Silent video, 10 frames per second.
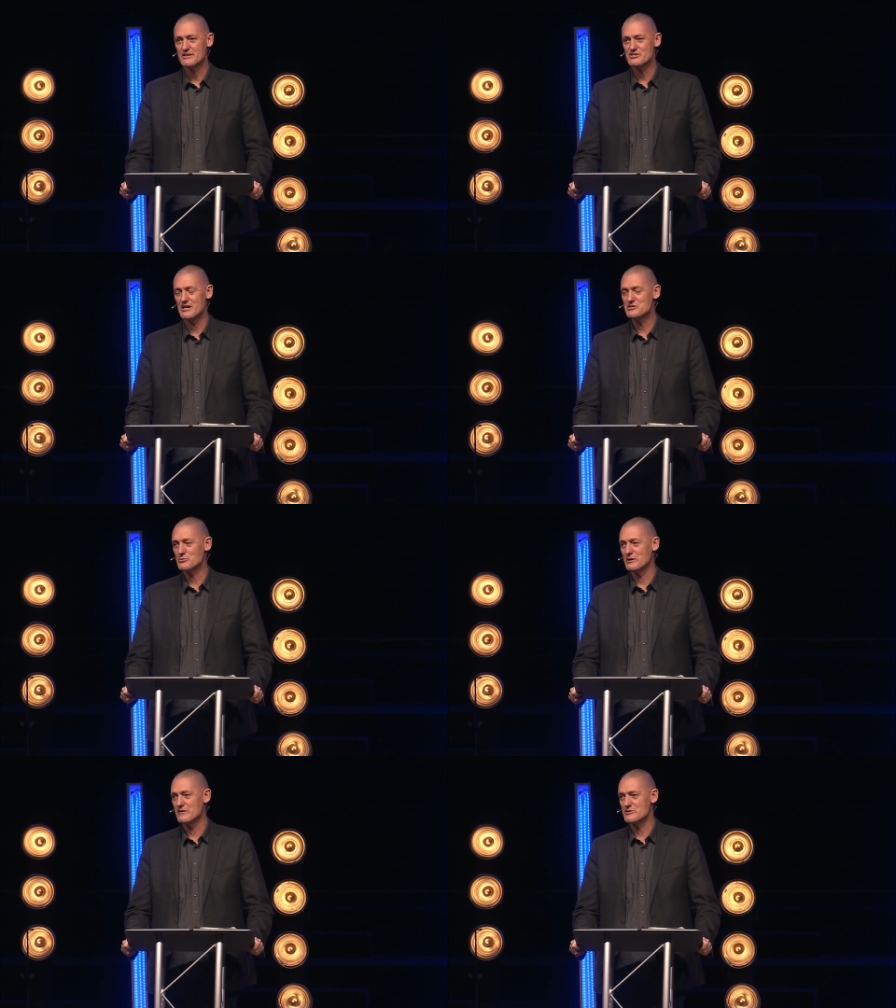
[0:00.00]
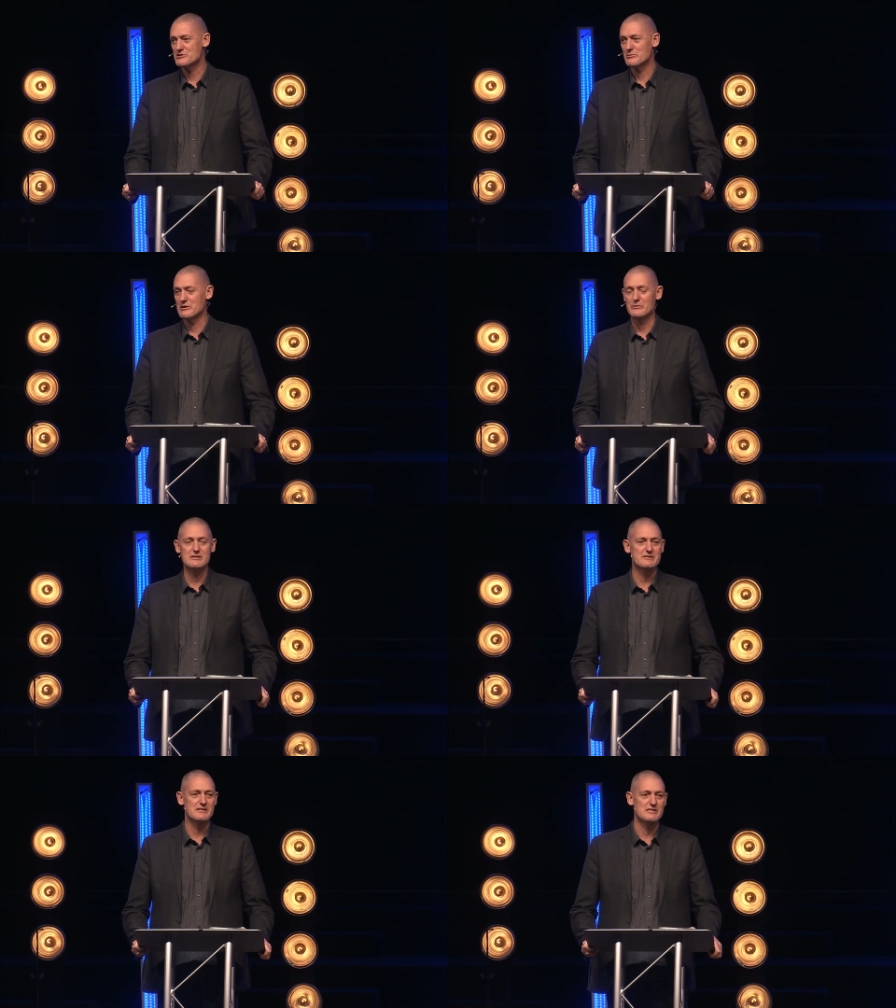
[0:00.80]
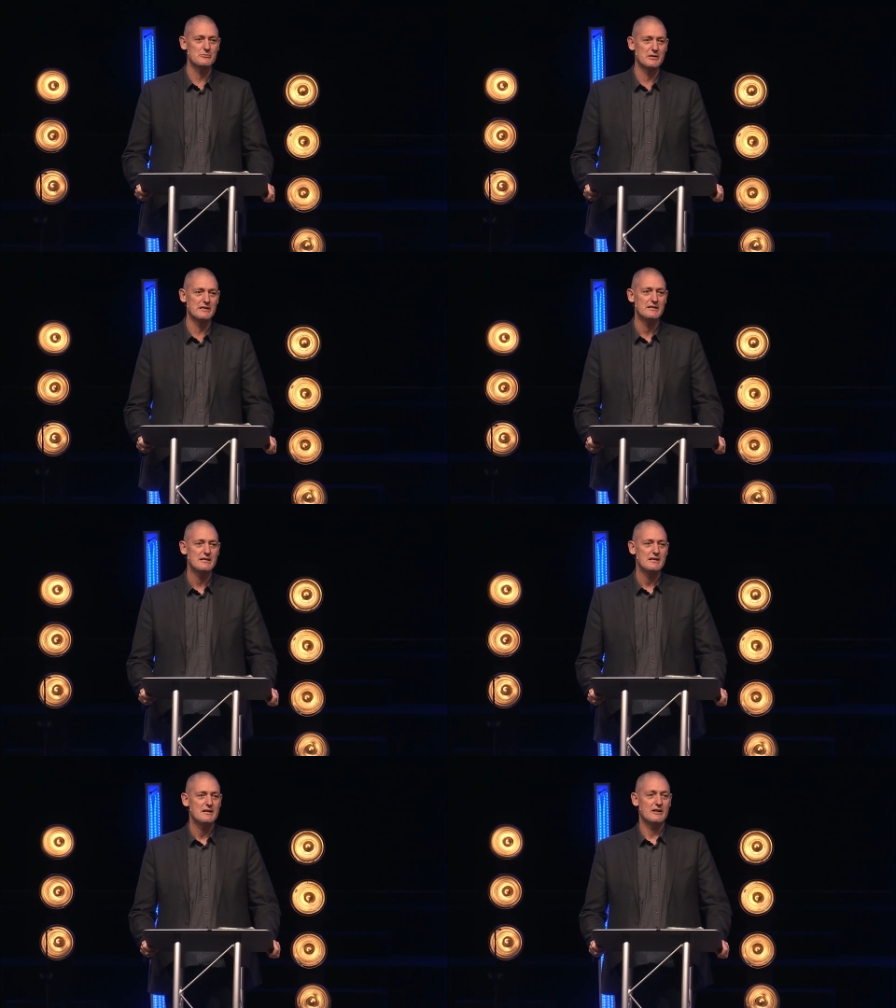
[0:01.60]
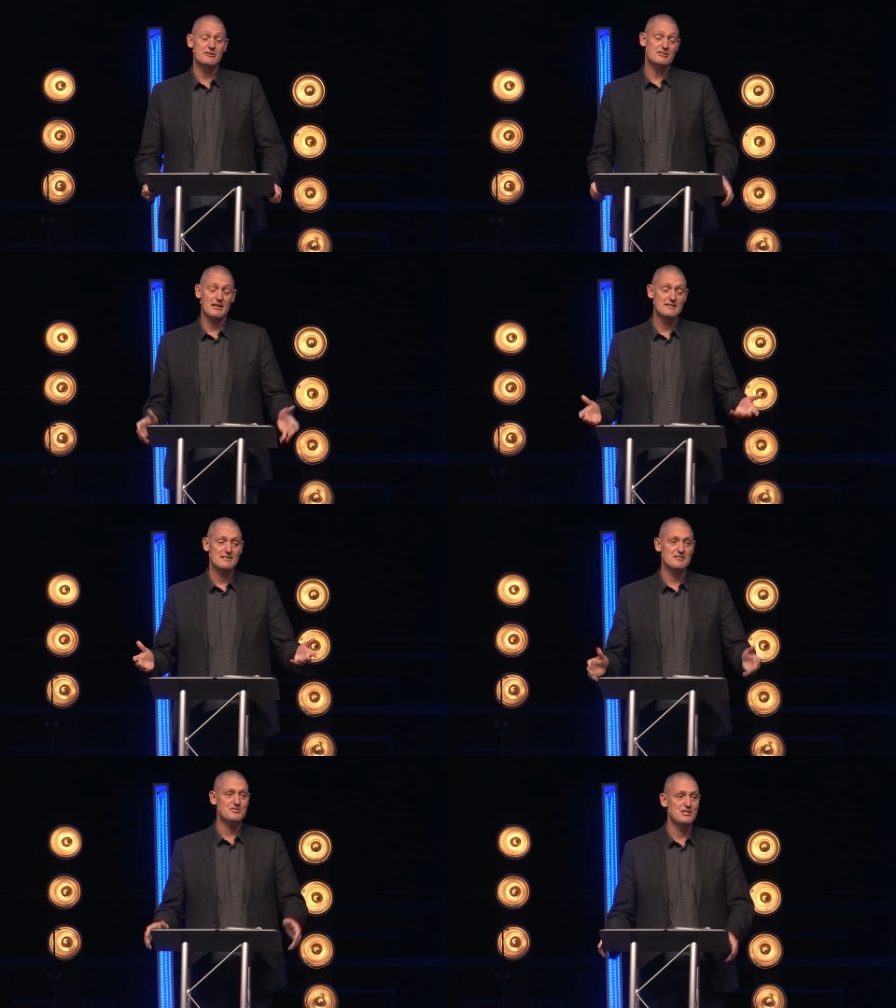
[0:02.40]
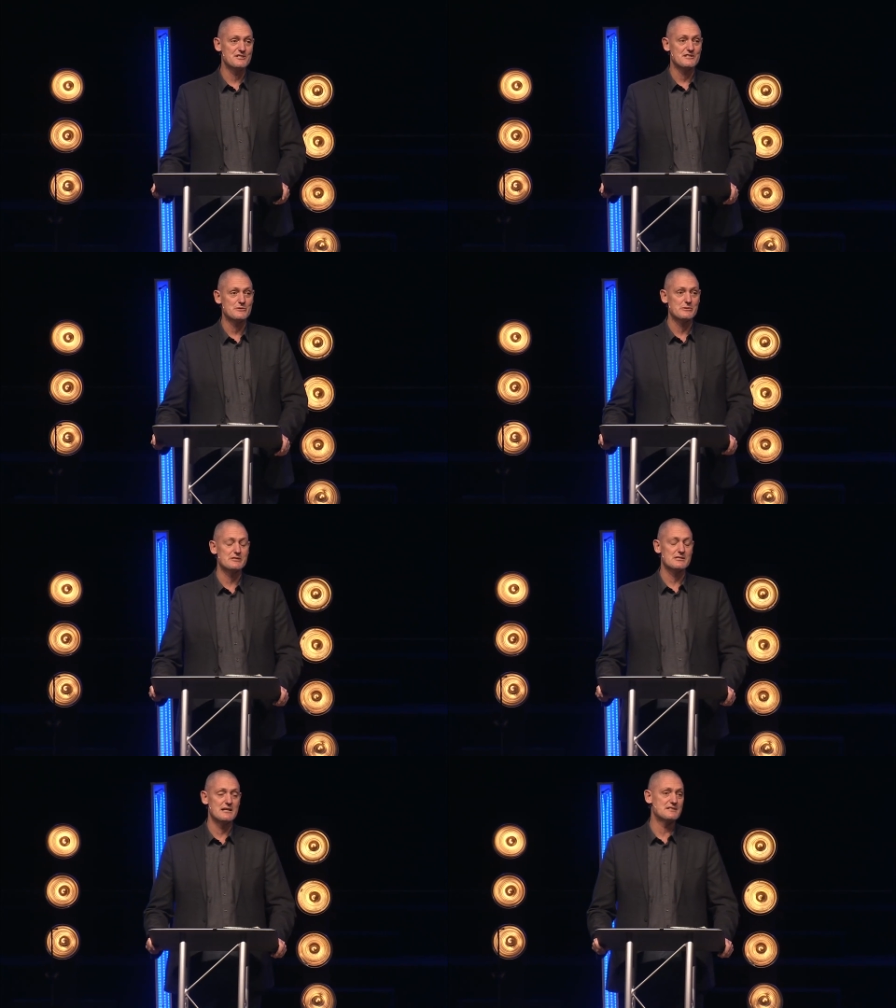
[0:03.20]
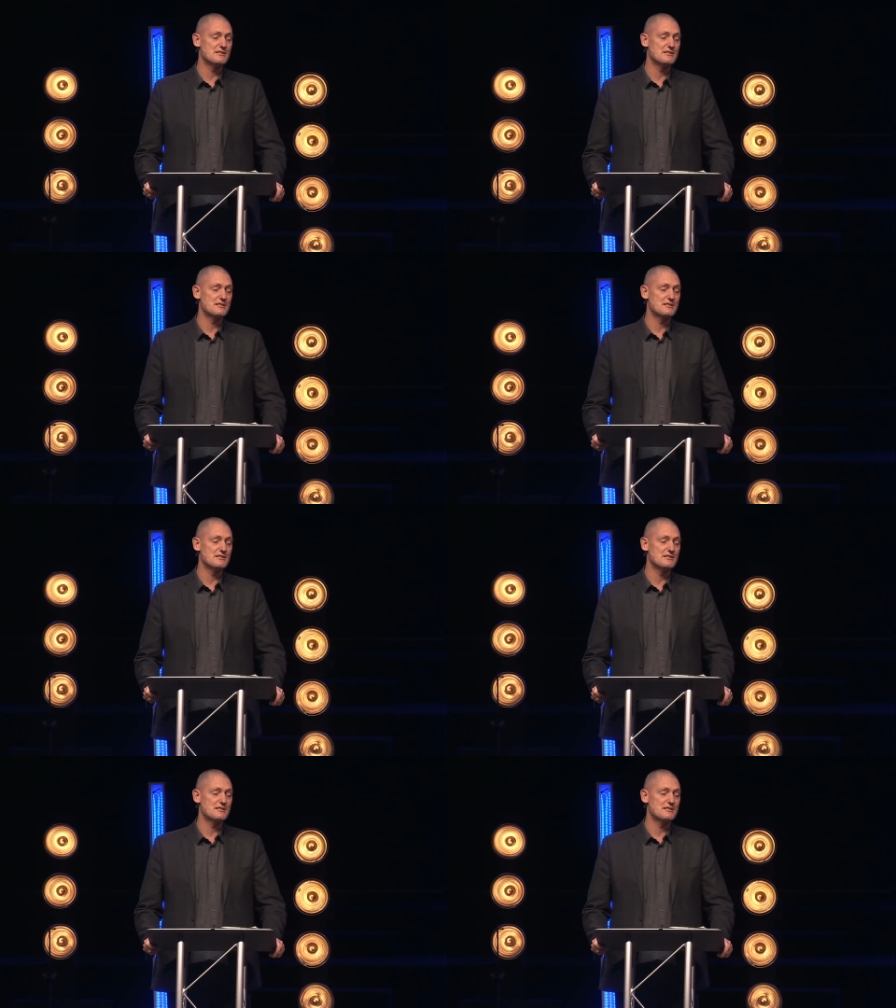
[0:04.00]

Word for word: John 20, verse 21 says, We are sent as Jesus was sent.